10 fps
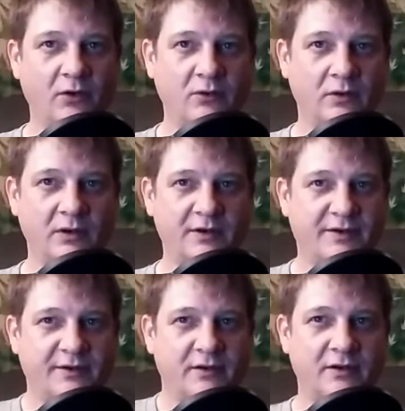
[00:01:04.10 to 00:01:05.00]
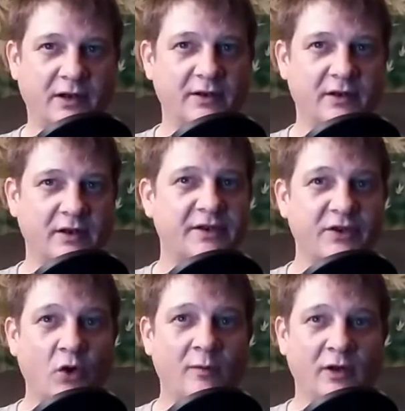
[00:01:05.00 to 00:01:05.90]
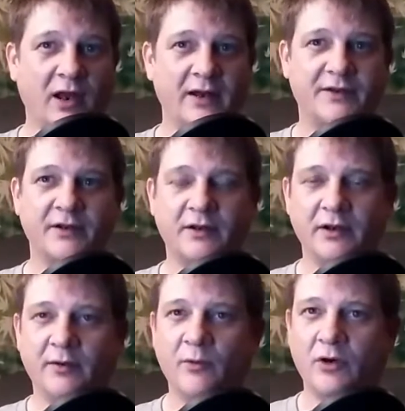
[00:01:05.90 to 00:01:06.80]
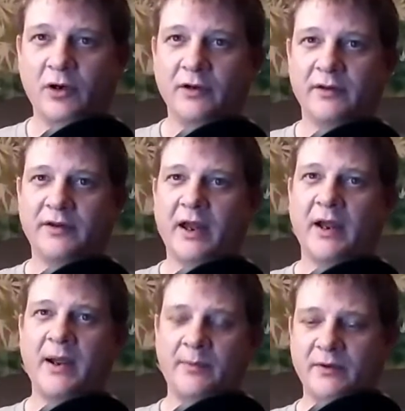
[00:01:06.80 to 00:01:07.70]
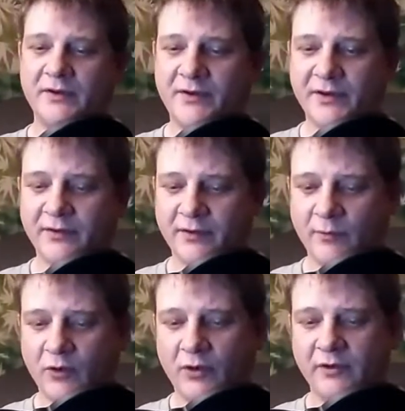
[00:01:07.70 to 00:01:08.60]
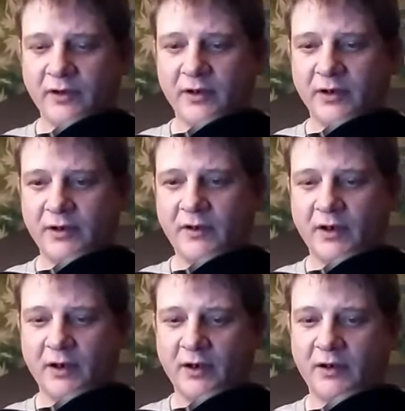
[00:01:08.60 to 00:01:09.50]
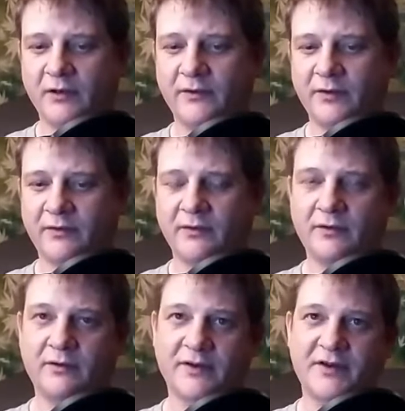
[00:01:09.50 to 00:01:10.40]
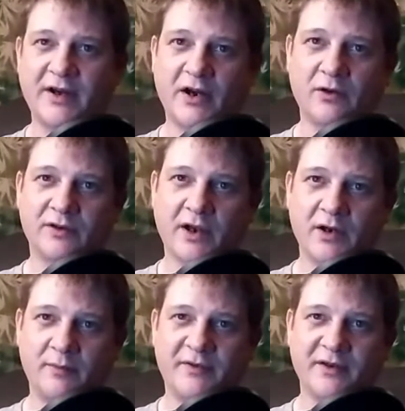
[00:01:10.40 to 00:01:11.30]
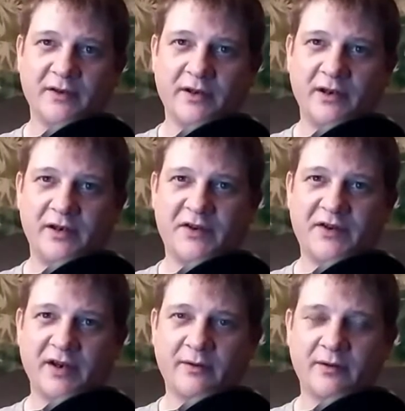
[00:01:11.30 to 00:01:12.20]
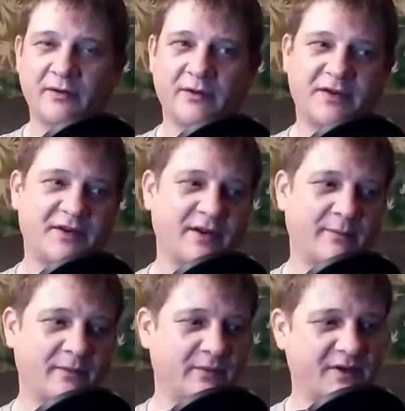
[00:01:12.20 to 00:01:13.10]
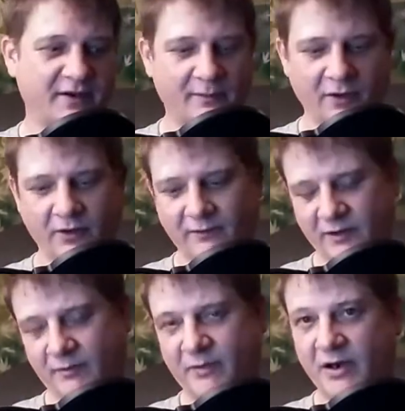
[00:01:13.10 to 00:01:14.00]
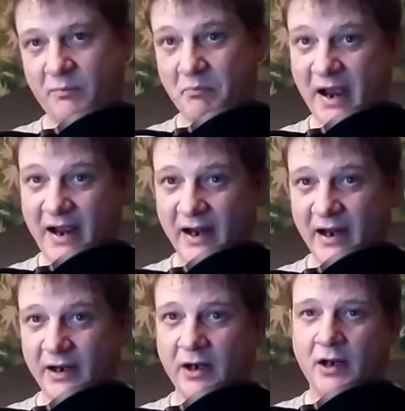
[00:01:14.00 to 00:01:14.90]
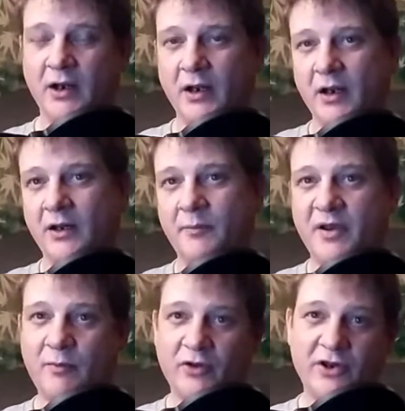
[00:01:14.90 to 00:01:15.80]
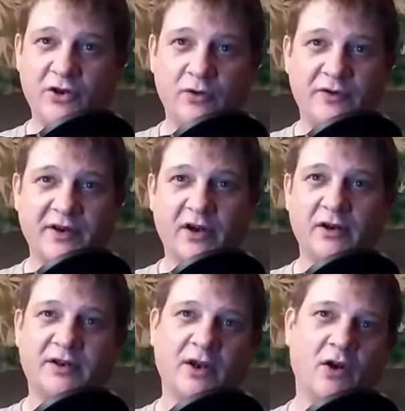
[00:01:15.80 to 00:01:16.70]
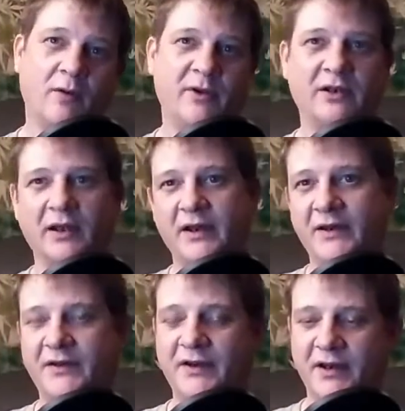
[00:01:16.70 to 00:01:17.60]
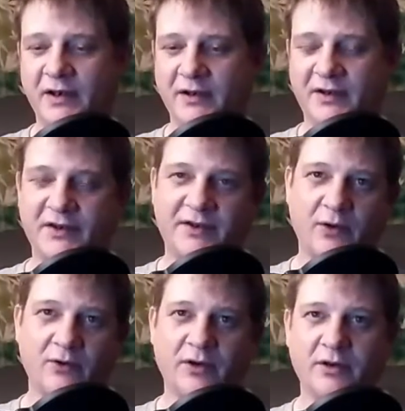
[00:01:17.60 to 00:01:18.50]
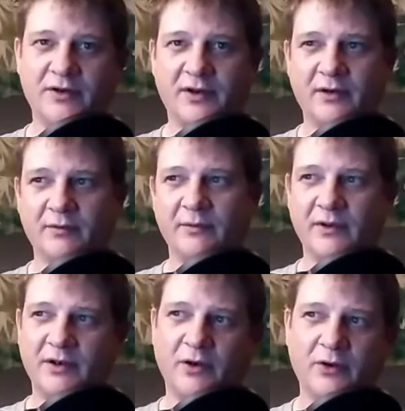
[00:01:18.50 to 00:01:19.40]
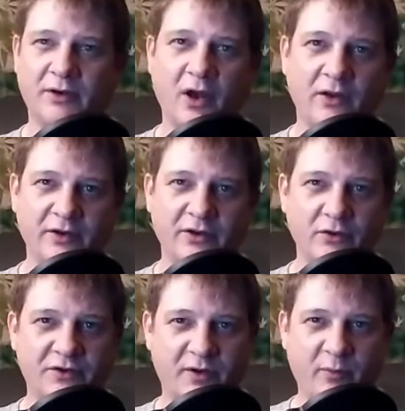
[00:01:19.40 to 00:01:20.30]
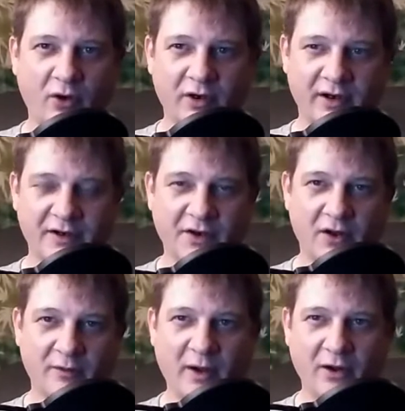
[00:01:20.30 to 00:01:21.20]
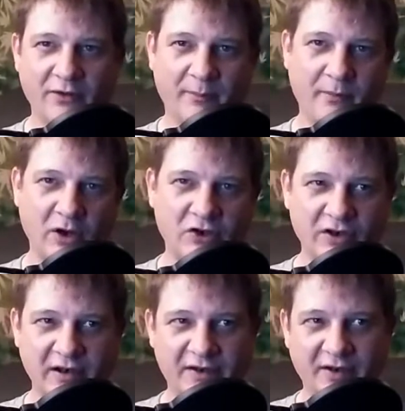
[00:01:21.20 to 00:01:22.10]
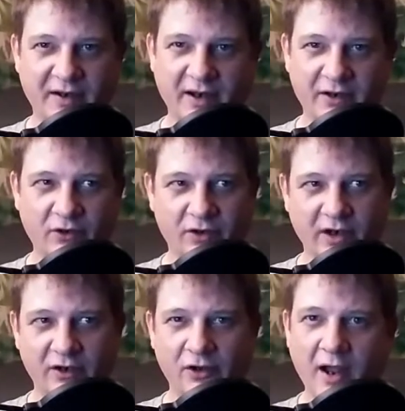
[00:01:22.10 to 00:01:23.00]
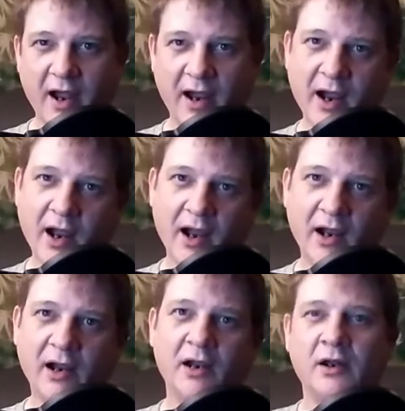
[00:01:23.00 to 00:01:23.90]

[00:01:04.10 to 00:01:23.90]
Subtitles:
know, let's normalize it. And the more that that happens, the more that the stereotypes and the stigma of it being bad, and that people that use it are dumb and lazy and stoners, or, and, you know, and all the news reporting is all about the munchies and giggle, giggle, ha ha.